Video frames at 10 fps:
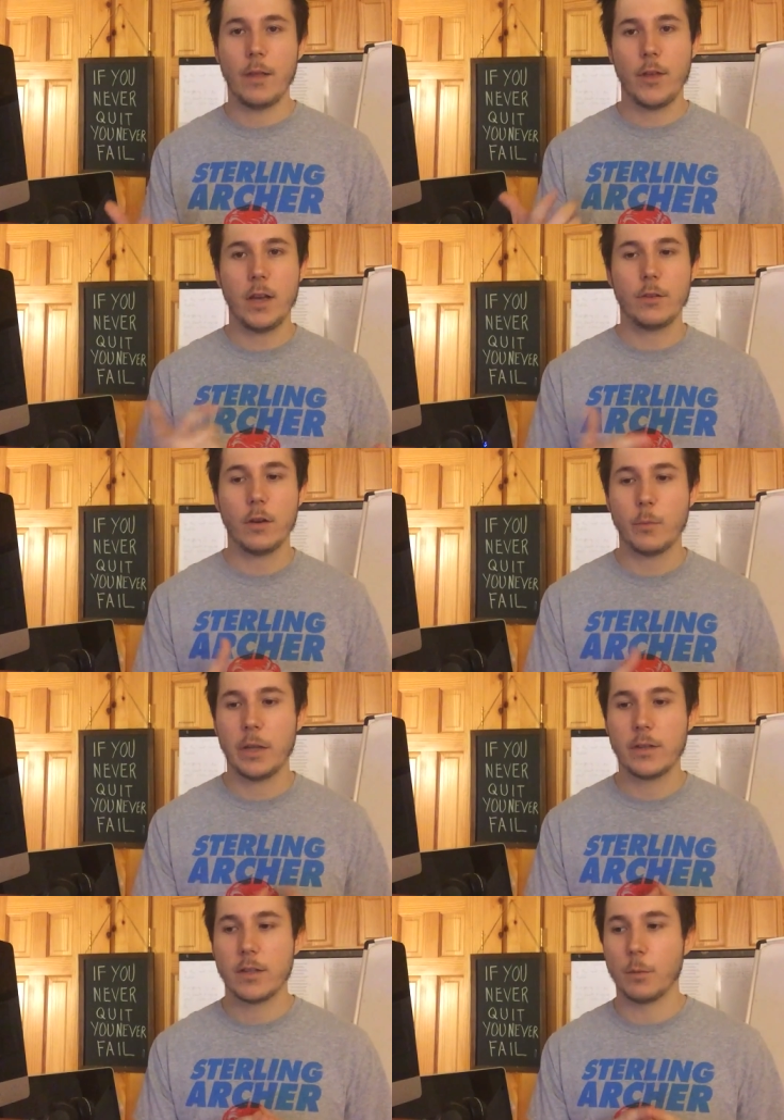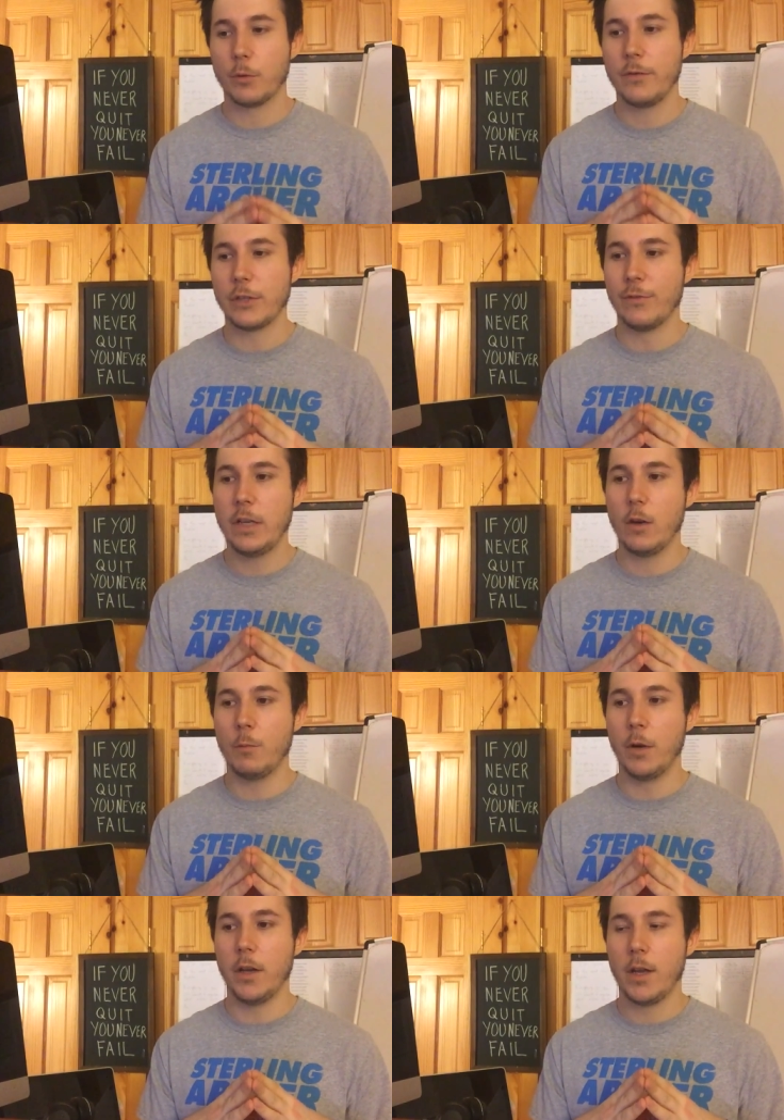I think I talked about this in a previous video,
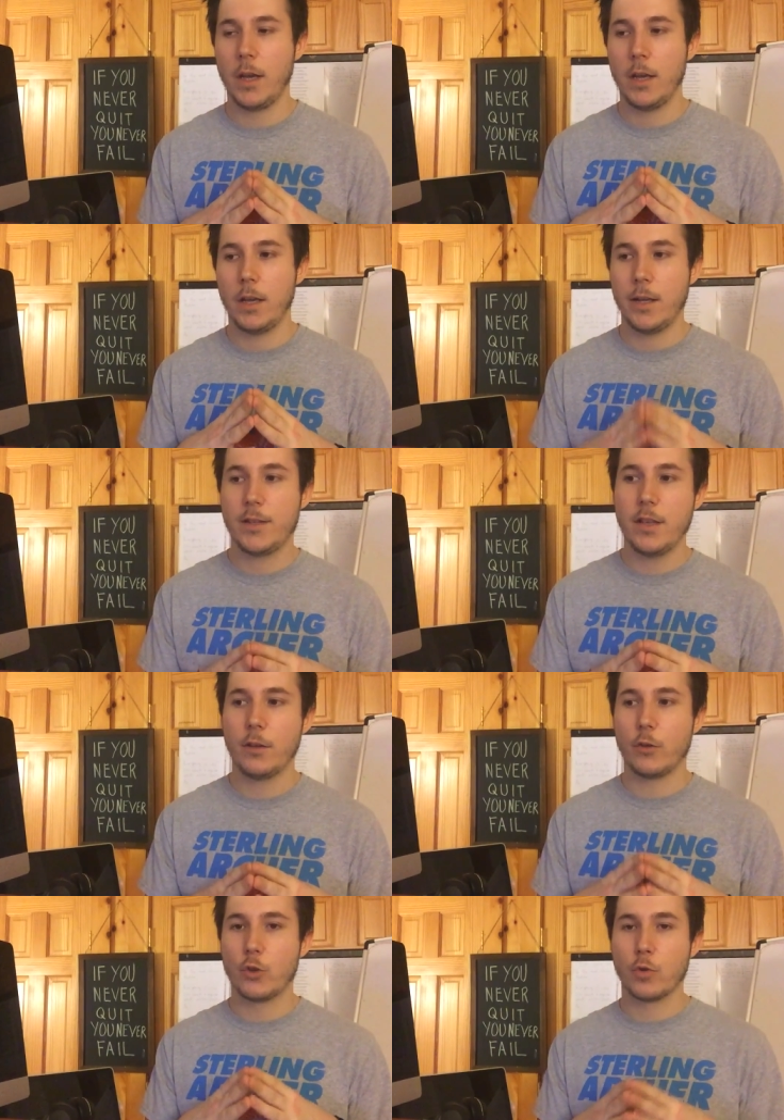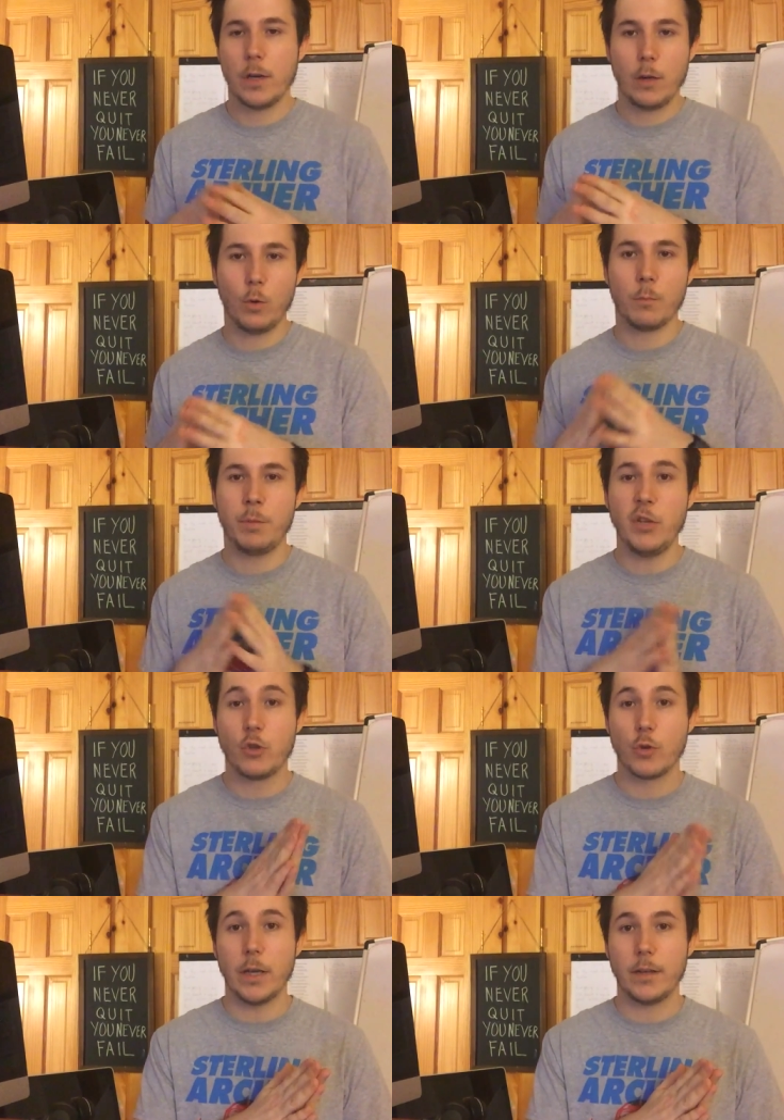but it's either trick or be
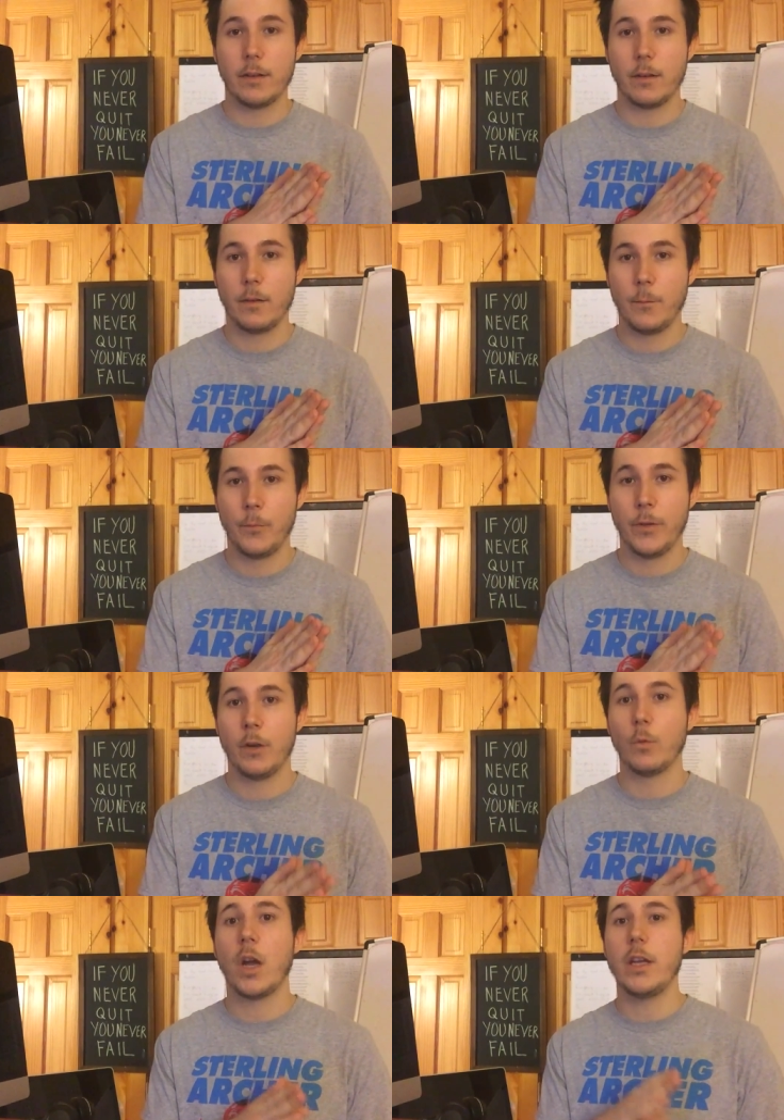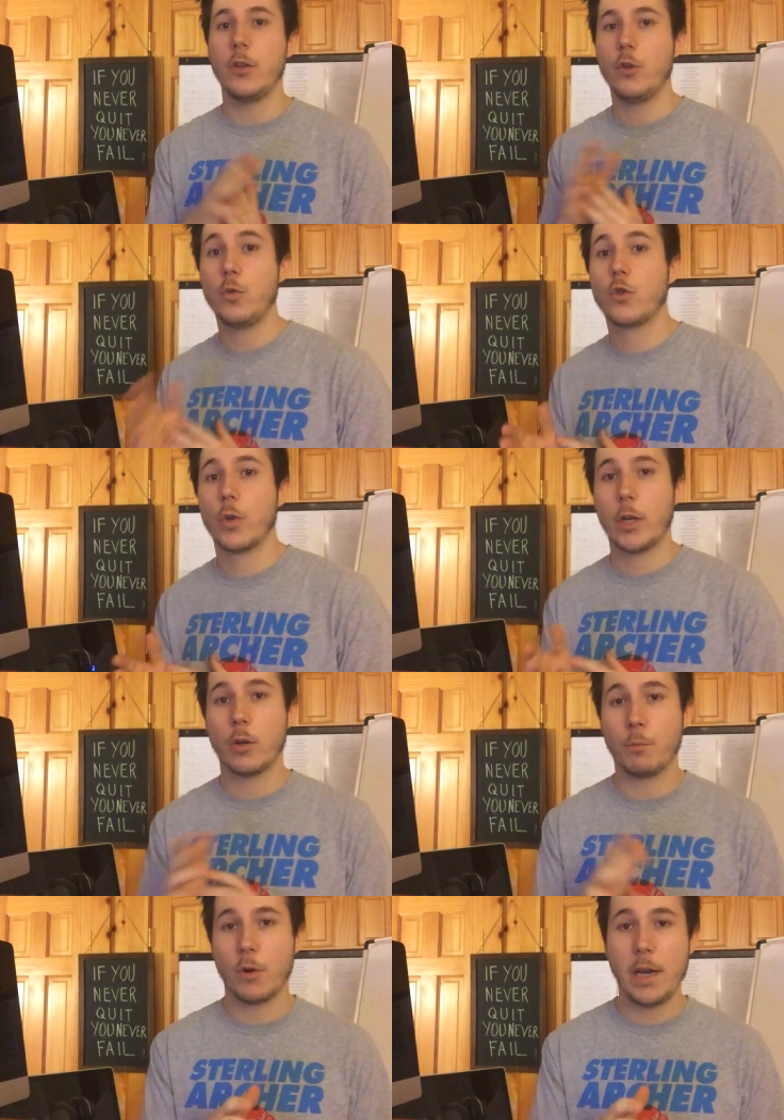tricked, right? You trick
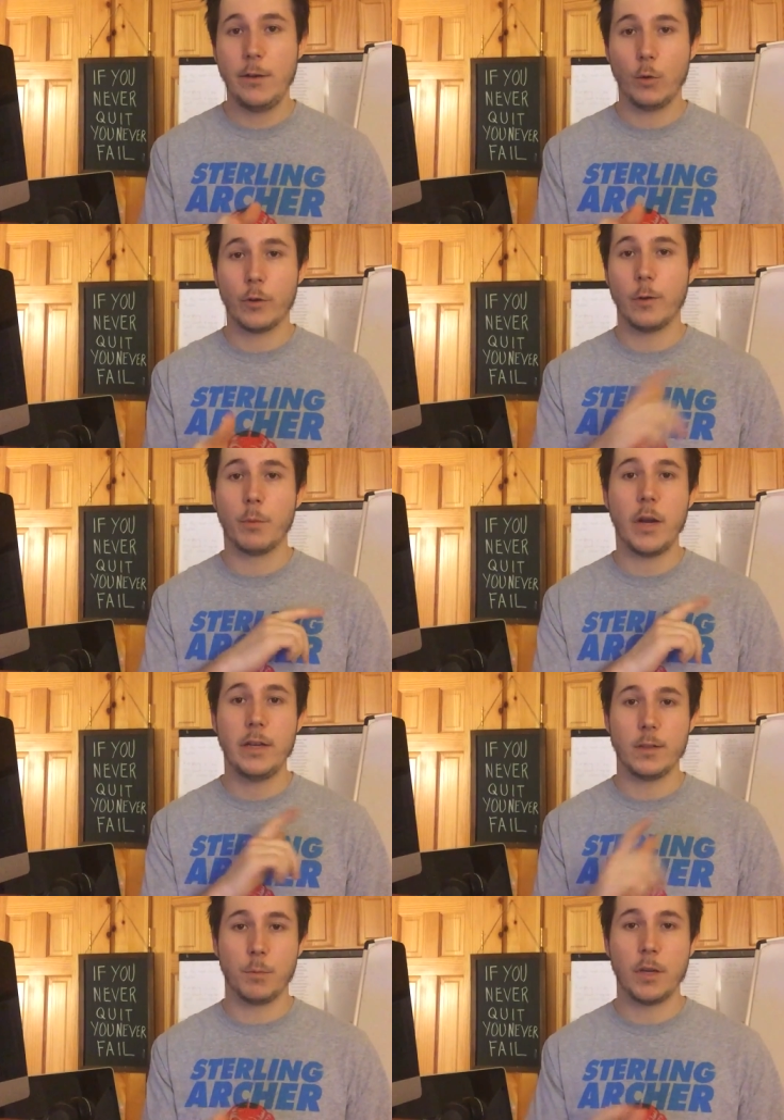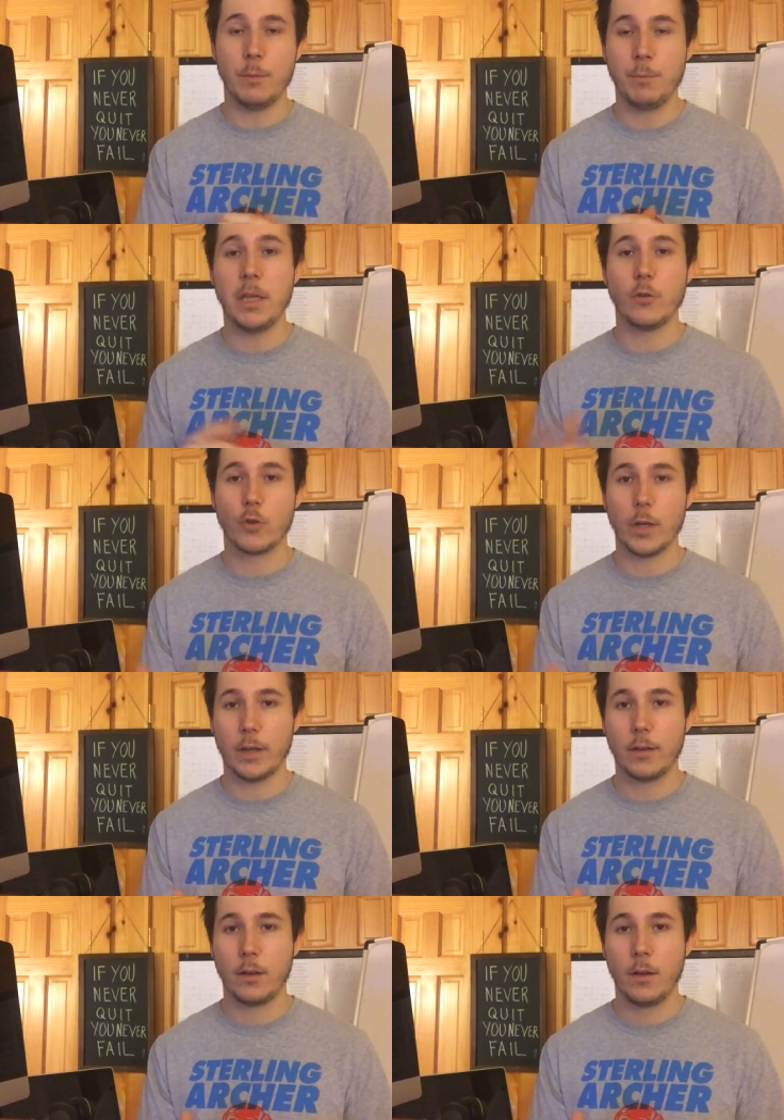your brain or your brain is being
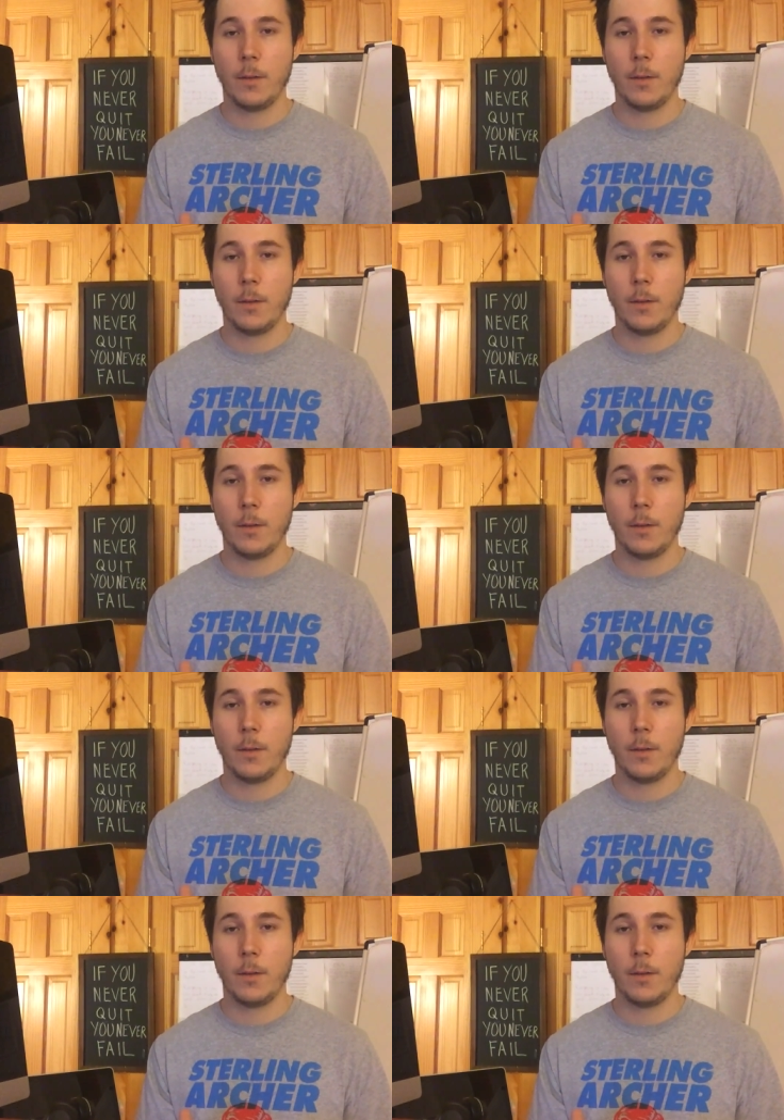tricked.